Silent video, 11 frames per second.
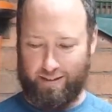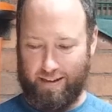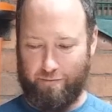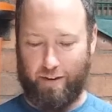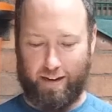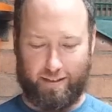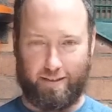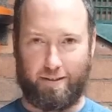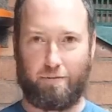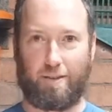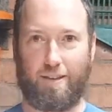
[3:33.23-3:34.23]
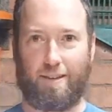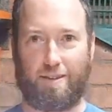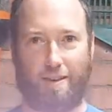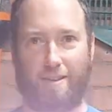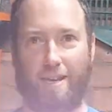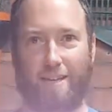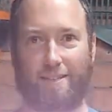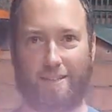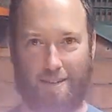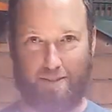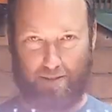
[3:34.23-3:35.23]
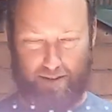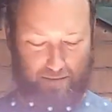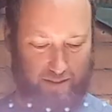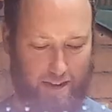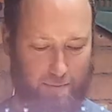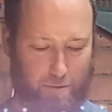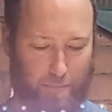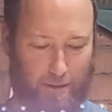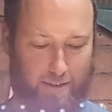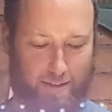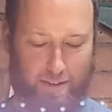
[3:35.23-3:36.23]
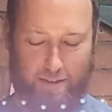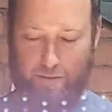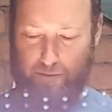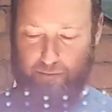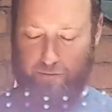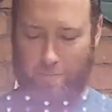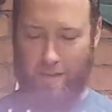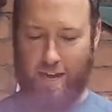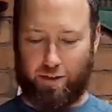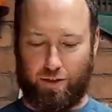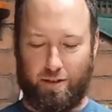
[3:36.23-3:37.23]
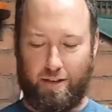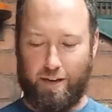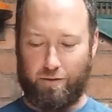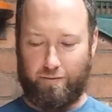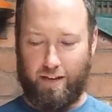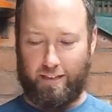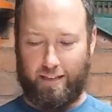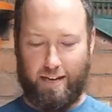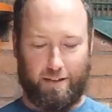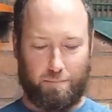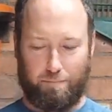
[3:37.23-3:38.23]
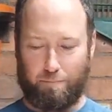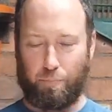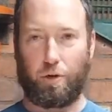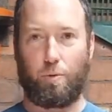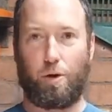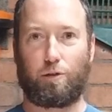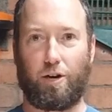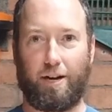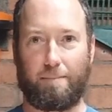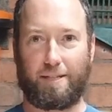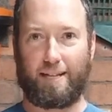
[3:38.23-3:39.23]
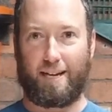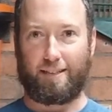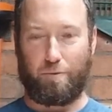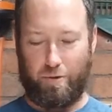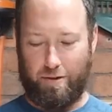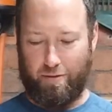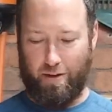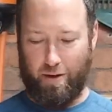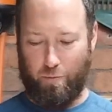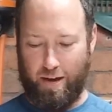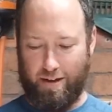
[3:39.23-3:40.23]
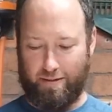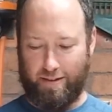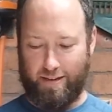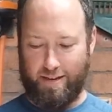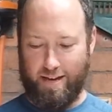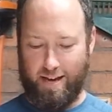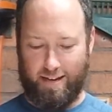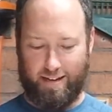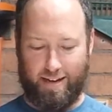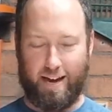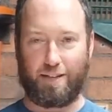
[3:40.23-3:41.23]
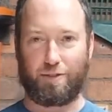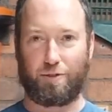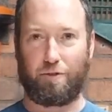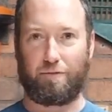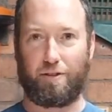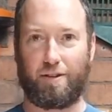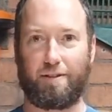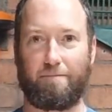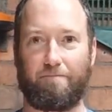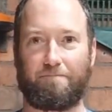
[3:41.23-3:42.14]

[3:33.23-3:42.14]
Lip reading: In fact, yeah, you can't see it, it's in the camera, but from the edge to the edge of the LEDs pretty well line up exactly with where the edges of the